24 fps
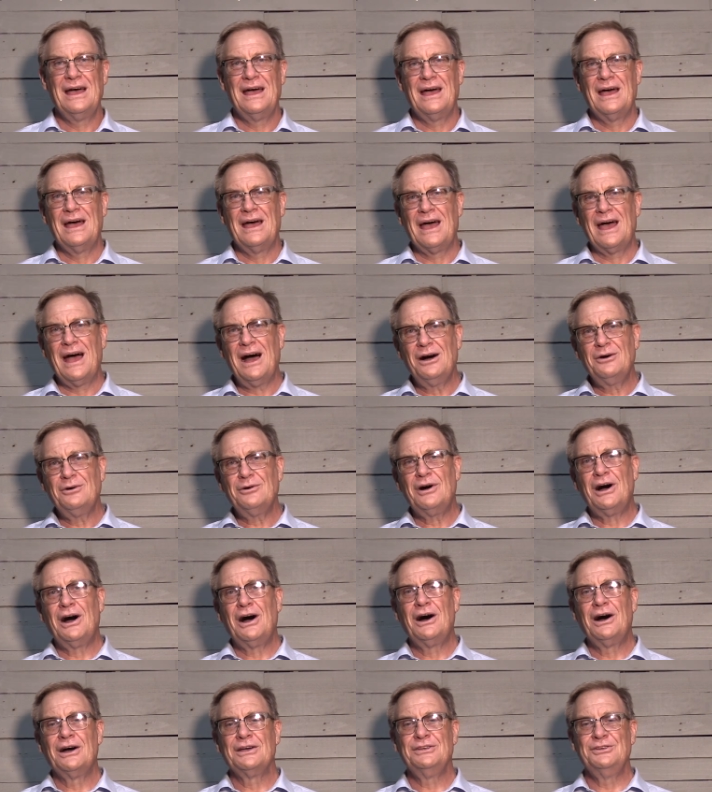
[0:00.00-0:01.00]
How
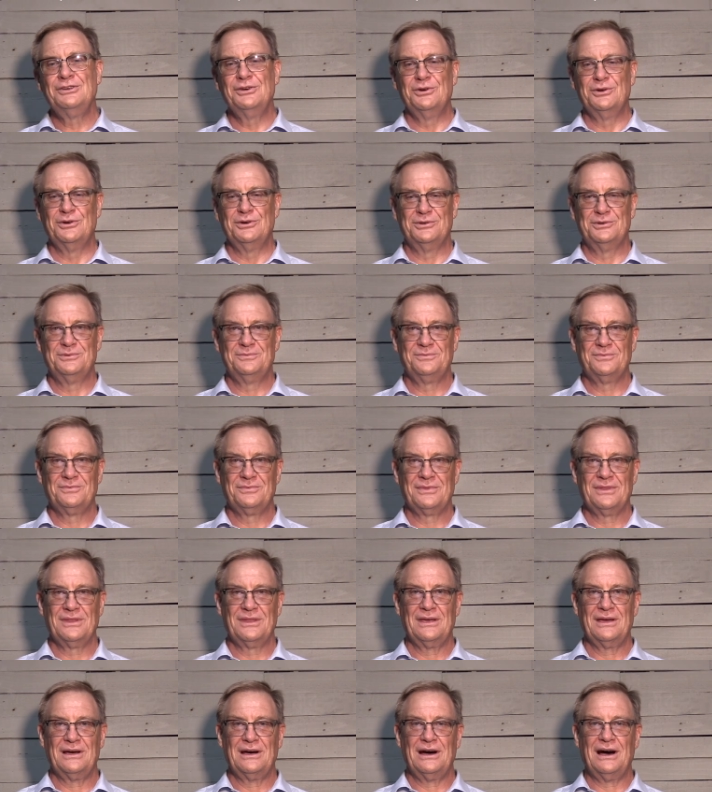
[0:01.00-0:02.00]
are you?
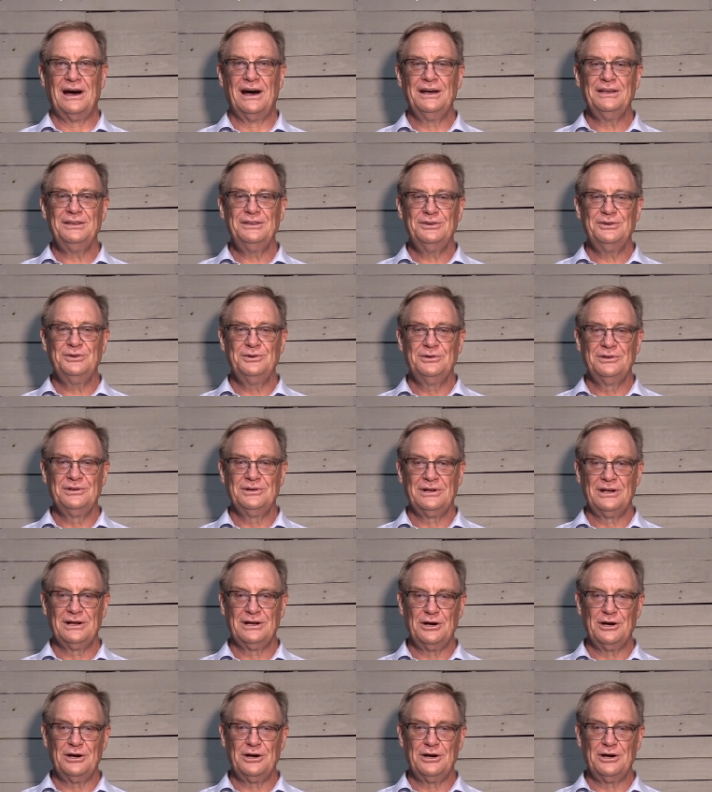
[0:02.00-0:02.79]
Are you